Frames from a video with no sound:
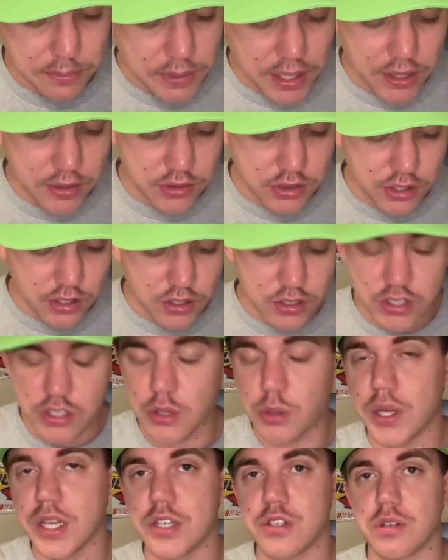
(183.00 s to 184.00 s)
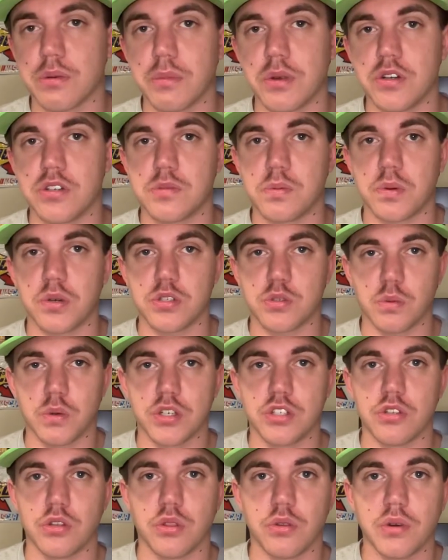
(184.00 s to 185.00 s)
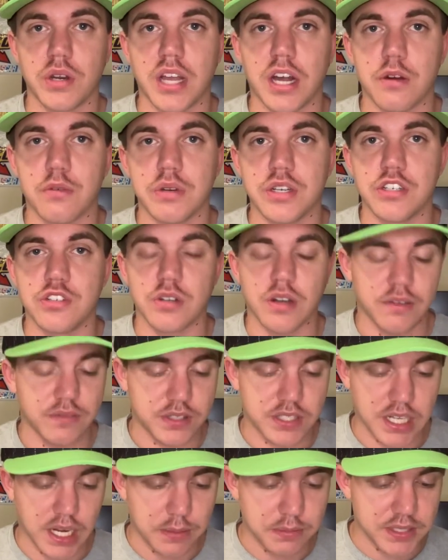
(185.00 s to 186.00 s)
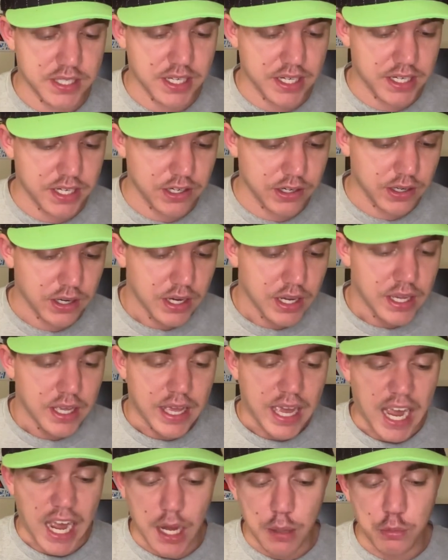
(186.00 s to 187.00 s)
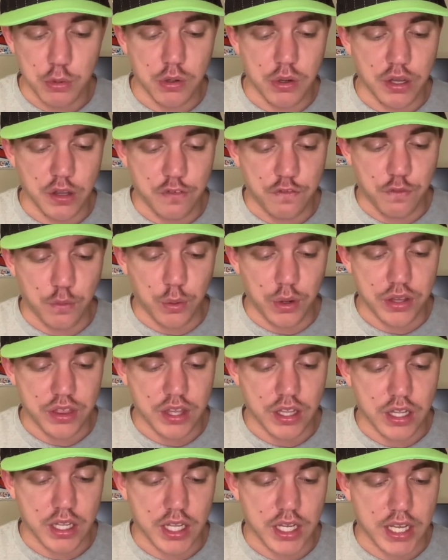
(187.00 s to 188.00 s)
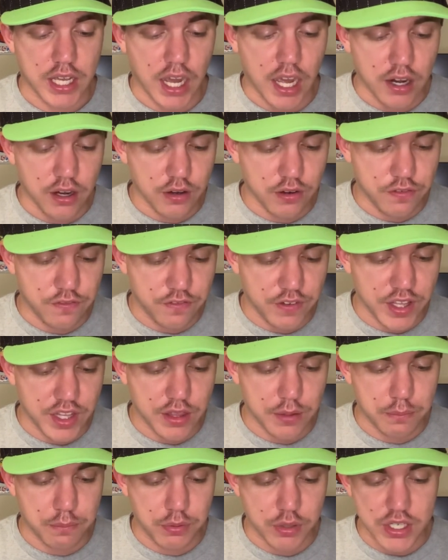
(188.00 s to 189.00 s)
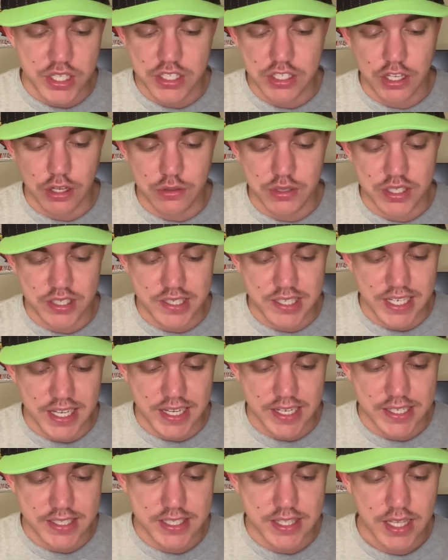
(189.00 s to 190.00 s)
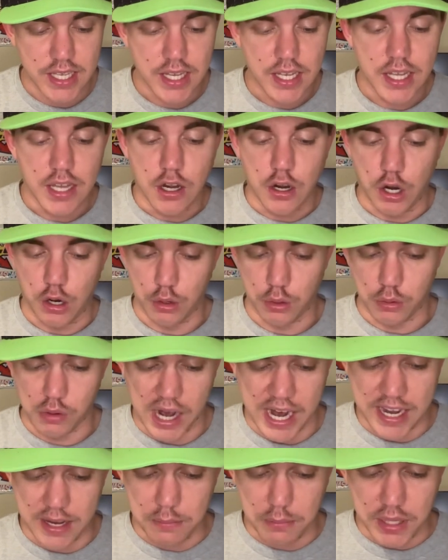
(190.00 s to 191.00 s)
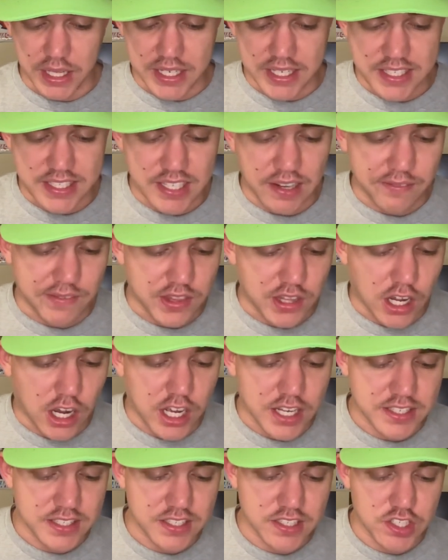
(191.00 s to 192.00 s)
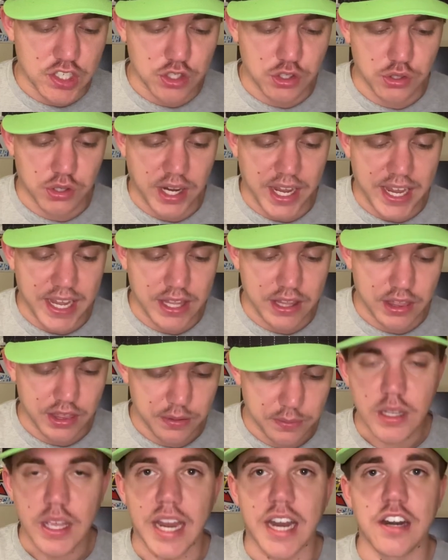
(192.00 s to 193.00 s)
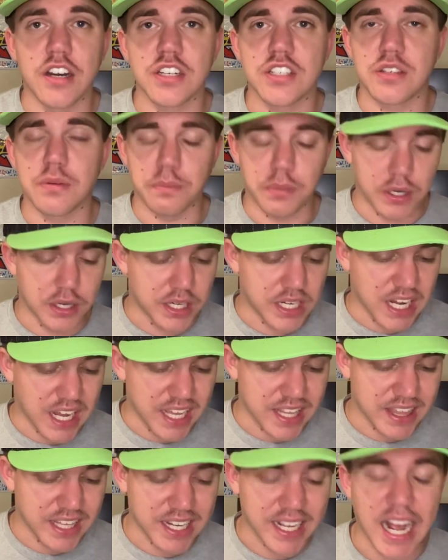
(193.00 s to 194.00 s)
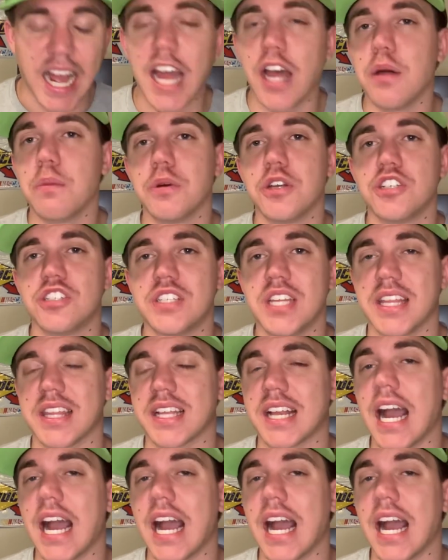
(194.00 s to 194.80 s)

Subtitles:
Byron third, so Hendrick Motorsports 1, 2, 3. I'll read you off the top 10 here. Almirola fourth, Logano fifth, Briscoe sixth, Ryan Blaney 7th, Austin Cindric 8th, Harrison Burton 9th, and Kyle Busch 10th.